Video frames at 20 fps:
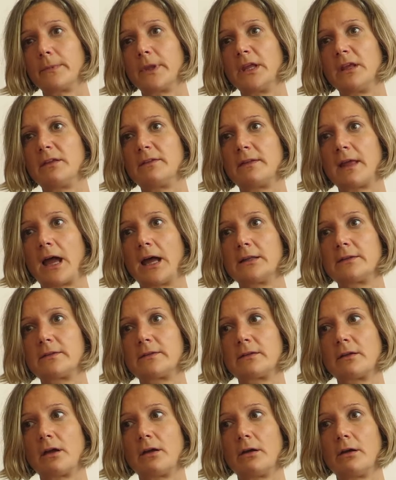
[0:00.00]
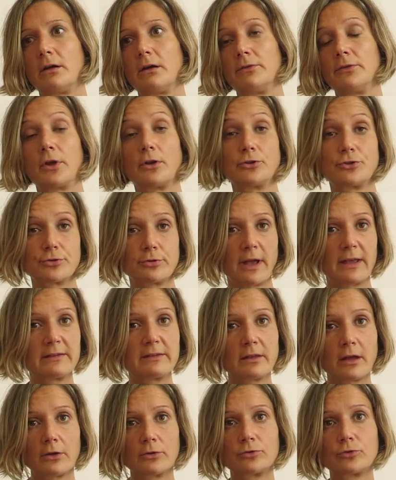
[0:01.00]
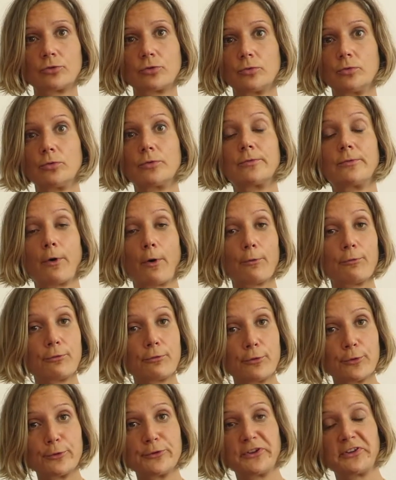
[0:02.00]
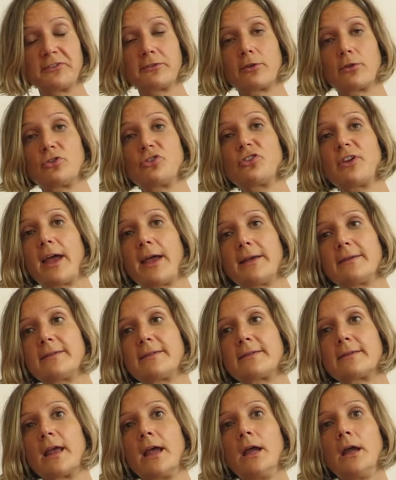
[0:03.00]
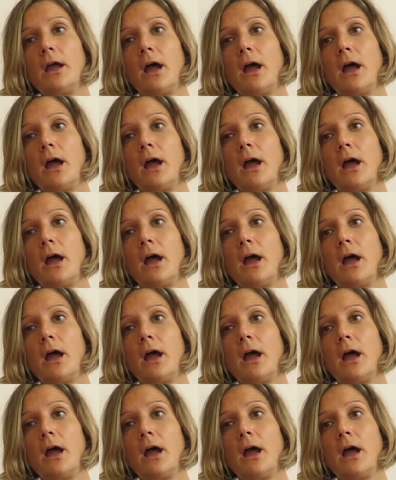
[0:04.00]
Is that an ultrasound to look for fluid in the chest?